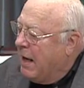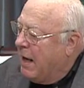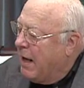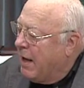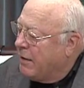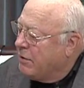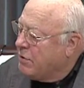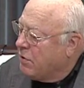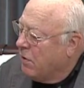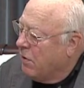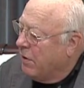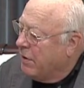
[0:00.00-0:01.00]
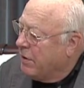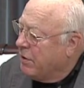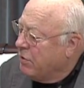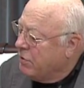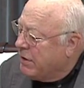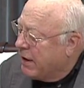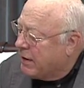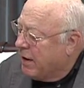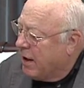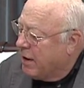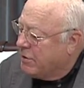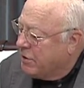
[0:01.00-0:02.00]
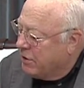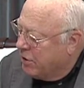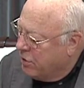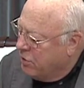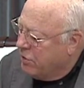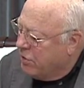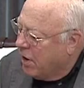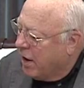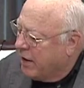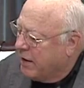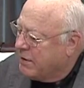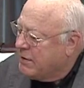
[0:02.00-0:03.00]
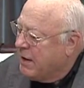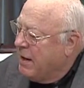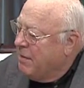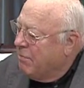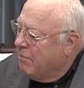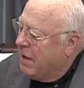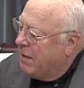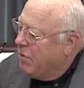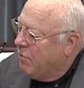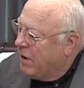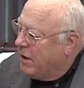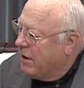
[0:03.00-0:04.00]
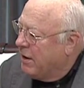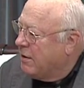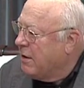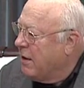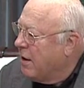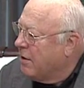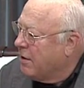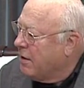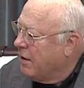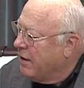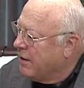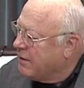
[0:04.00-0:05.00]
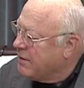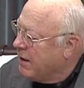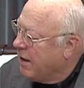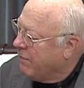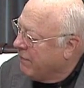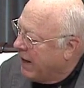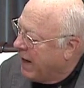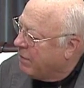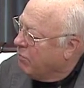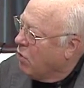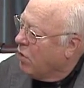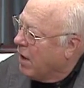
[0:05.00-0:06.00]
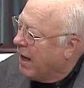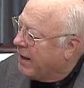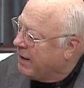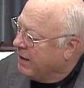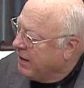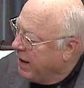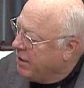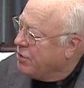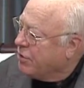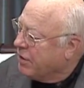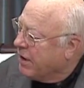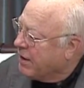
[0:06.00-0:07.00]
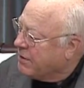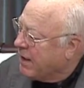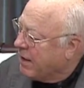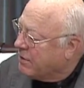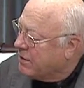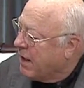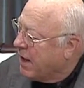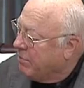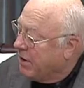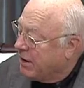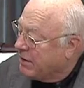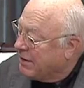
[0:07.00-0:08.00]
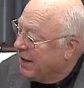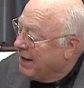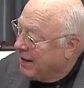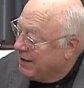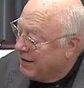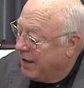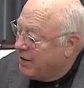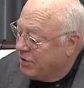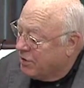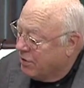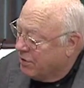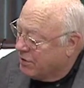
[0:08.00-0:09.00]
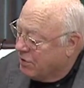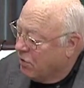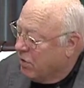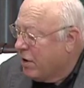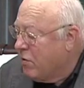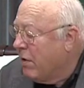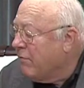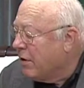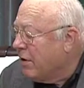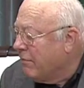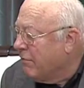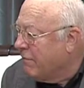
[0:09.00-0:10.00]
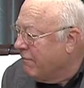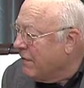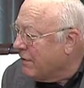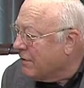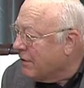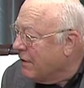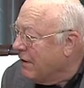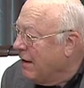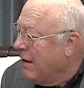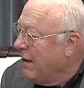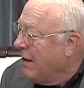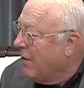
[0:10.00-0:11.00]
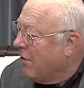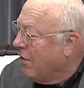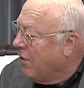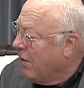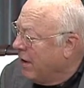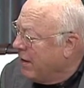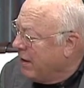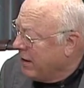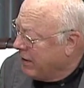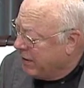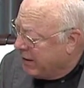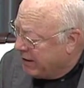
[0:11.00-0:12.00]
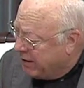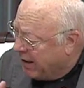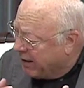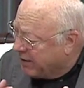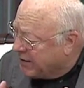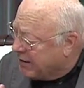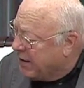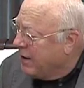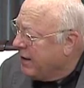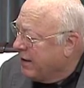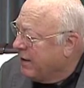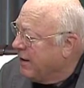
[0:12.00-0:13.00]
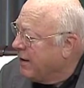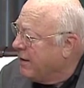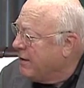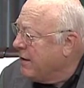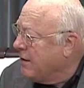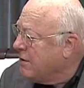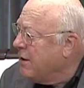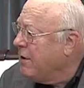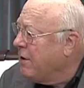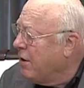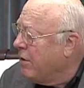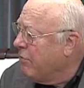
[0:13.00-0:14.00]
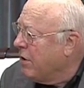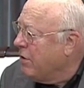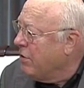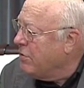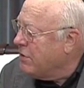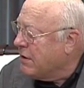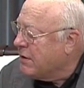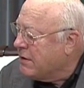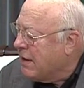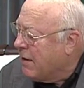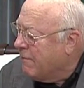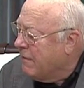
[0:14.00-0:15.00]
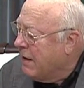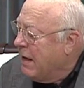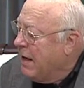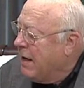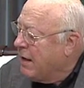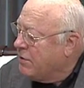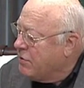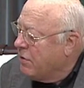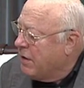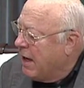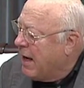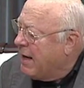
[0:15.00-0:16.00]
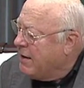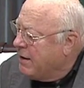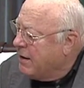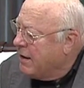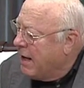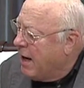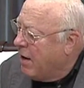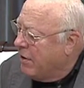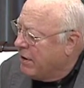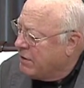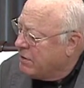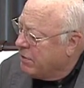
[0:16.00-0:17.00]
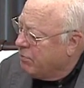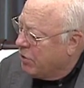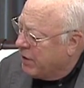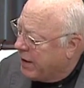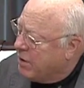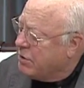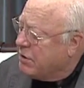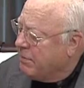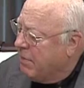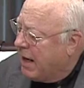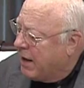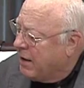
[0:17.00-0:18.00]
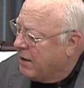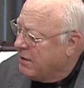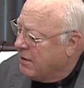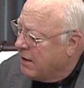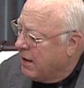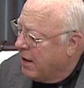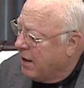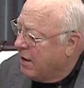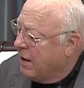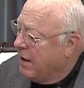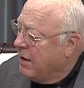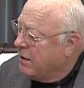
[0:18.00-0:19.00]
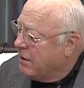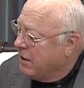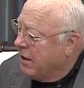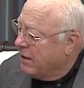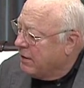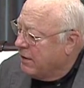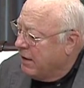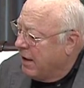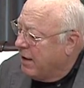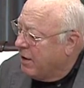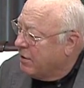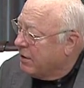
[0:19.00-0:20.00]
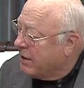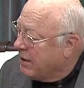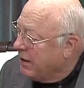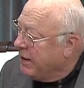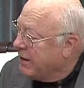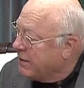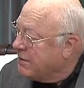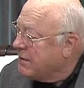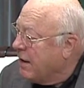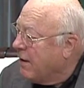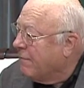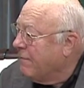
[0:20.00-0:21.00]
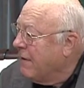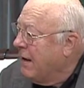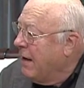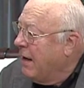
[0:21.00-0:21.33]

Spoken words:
And so the new technology and the new thought is maybe we can get the air to clean itself and act more like nature does outside, because in nature there is no equivalent of a filter, and yet it's clean and it continually renews itself. And so the idea now is to put energy back into the air to get the air to clean itself.